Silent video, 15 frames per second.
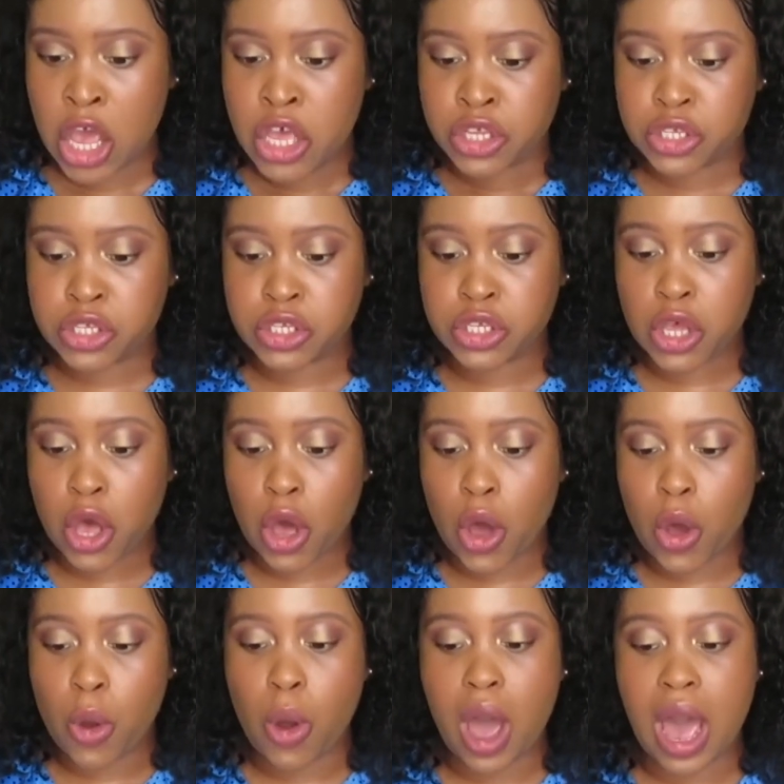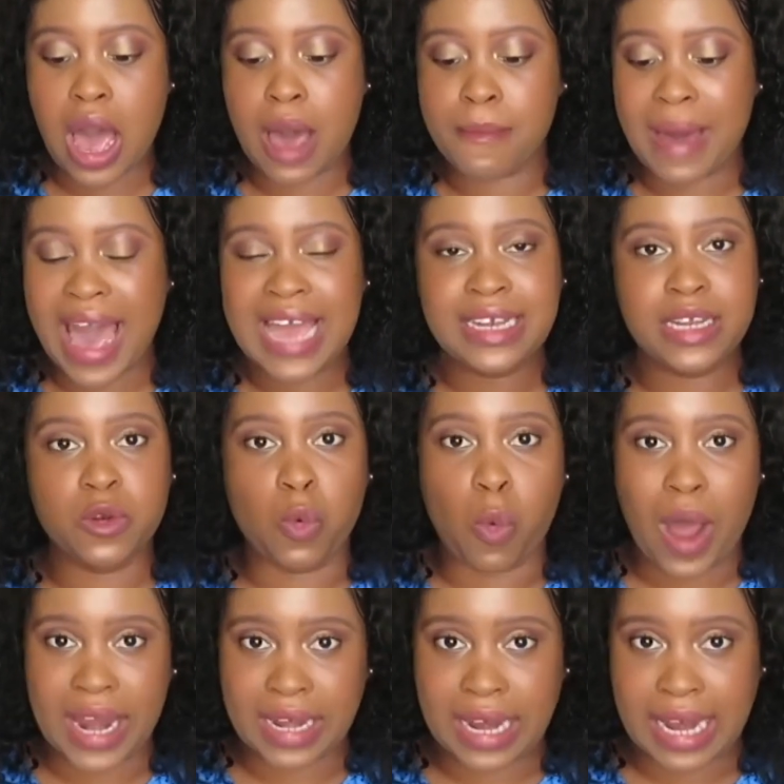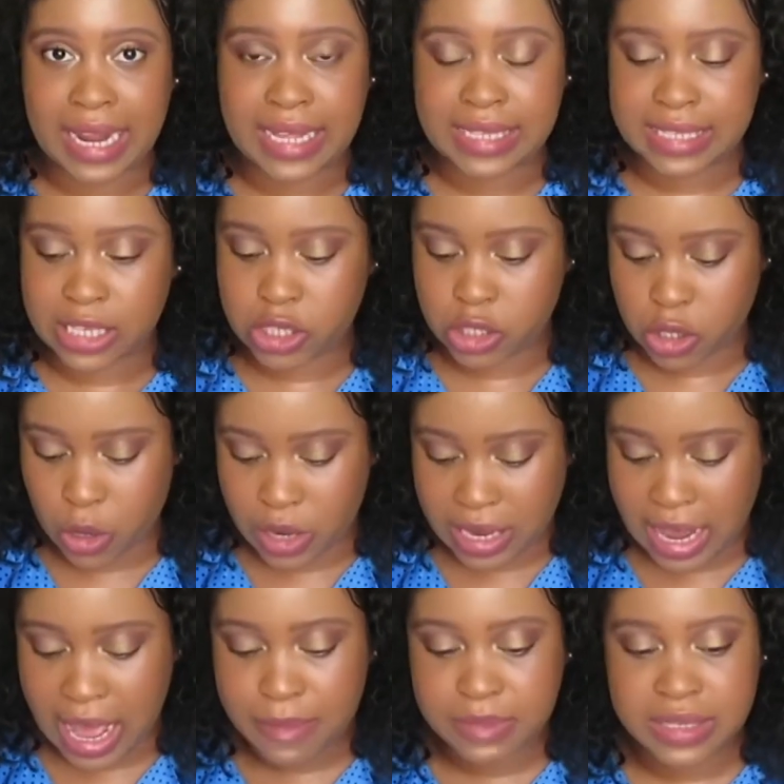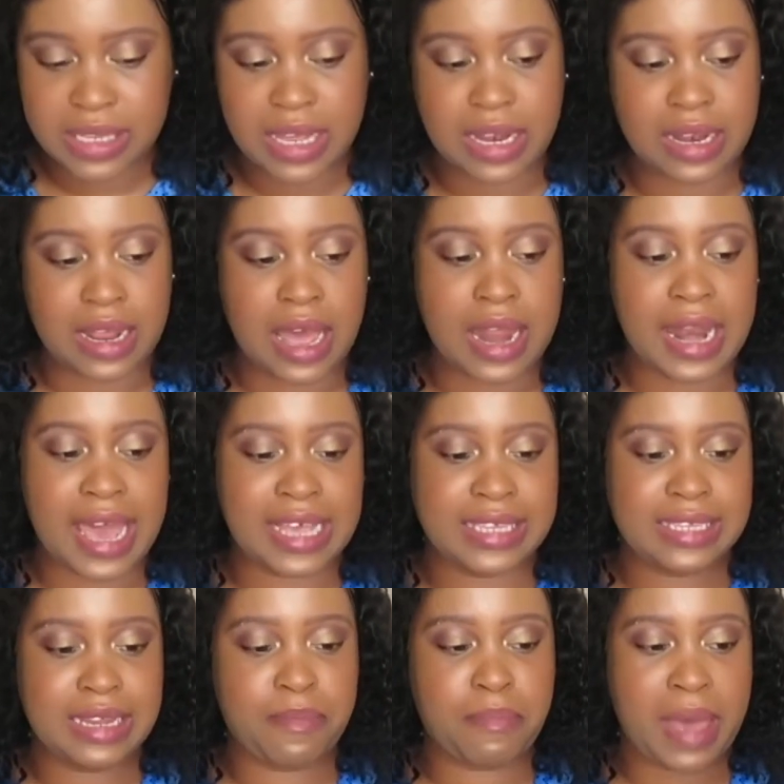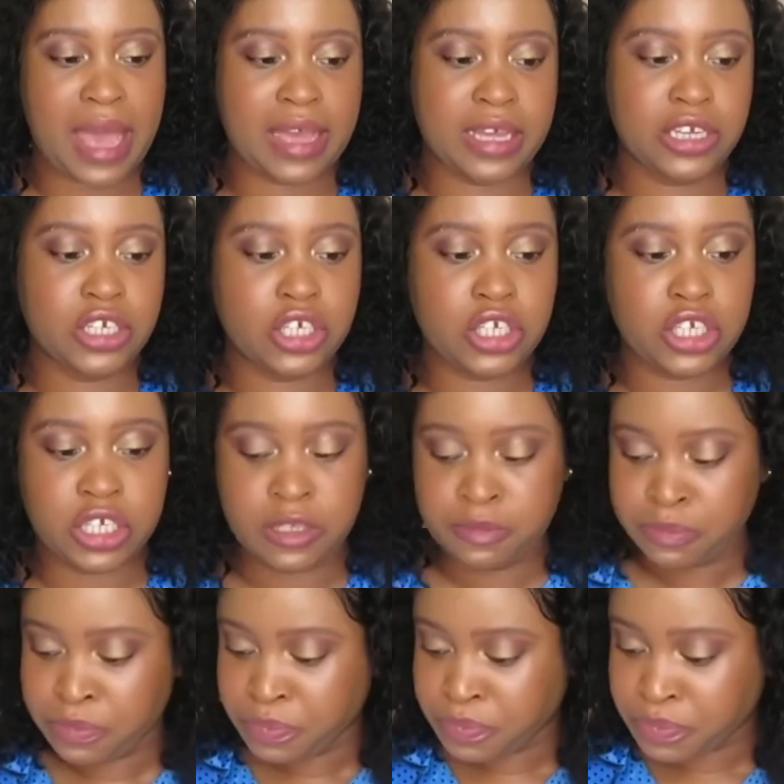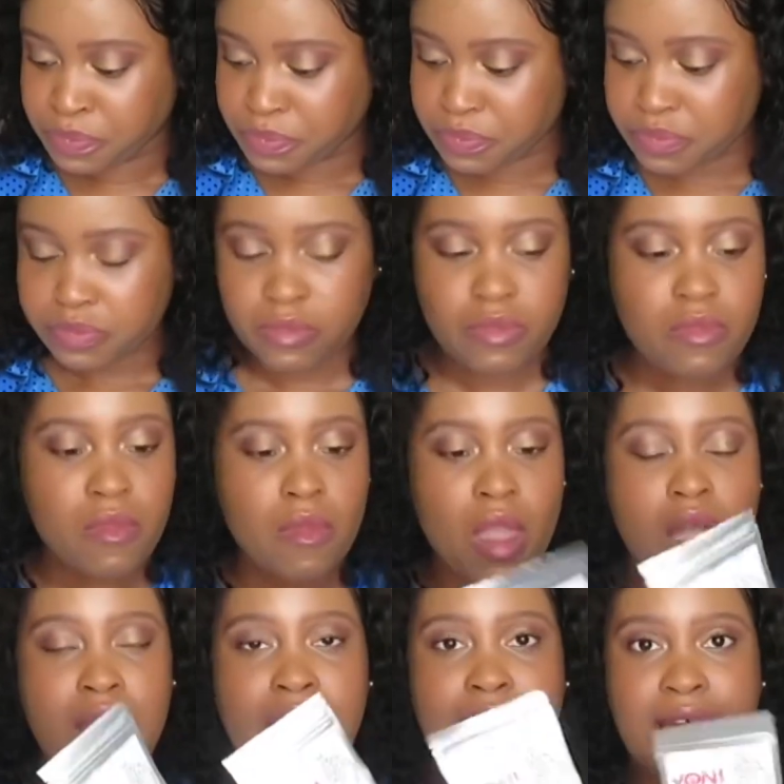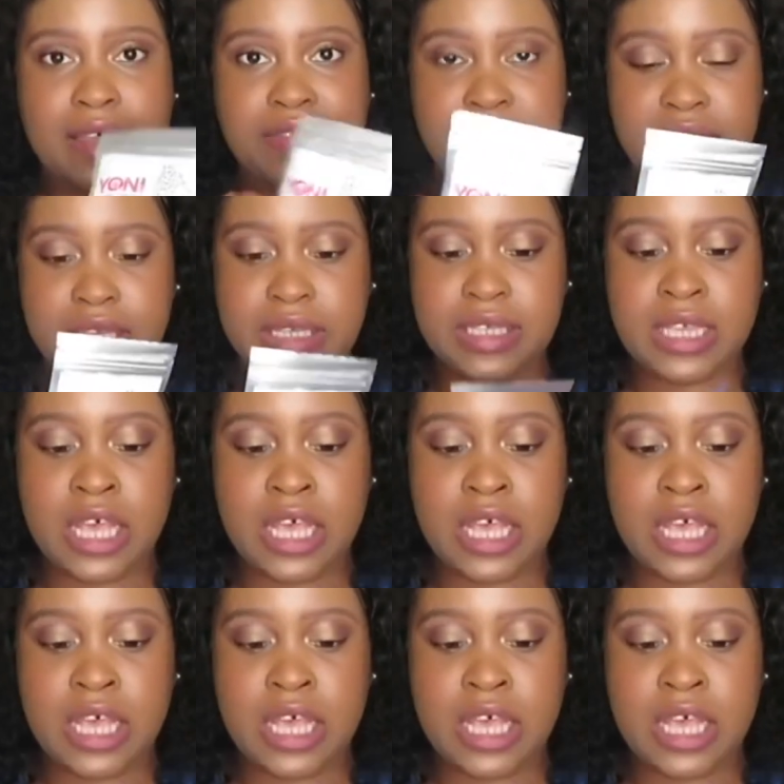So I did one cleanse. So it comes in a nicely packaged like this.